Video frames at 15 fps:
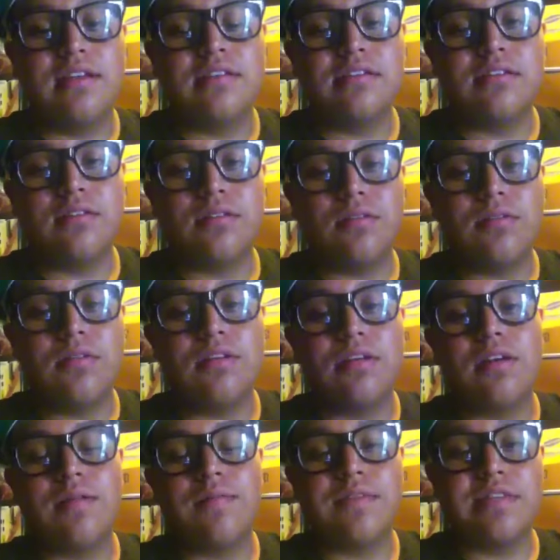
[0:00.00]
So
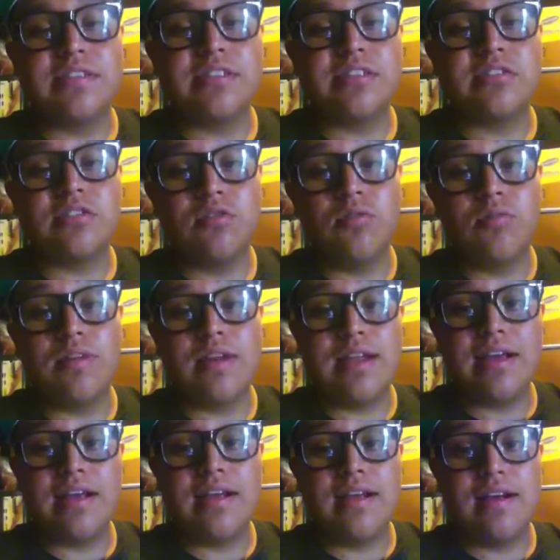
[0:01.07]
come visit soon,
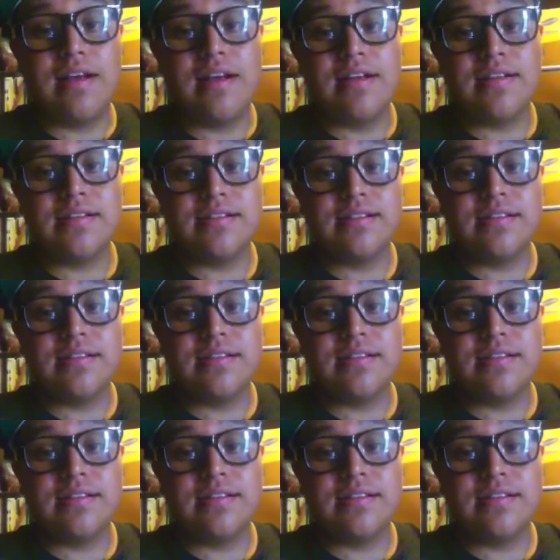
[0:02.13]
niggas.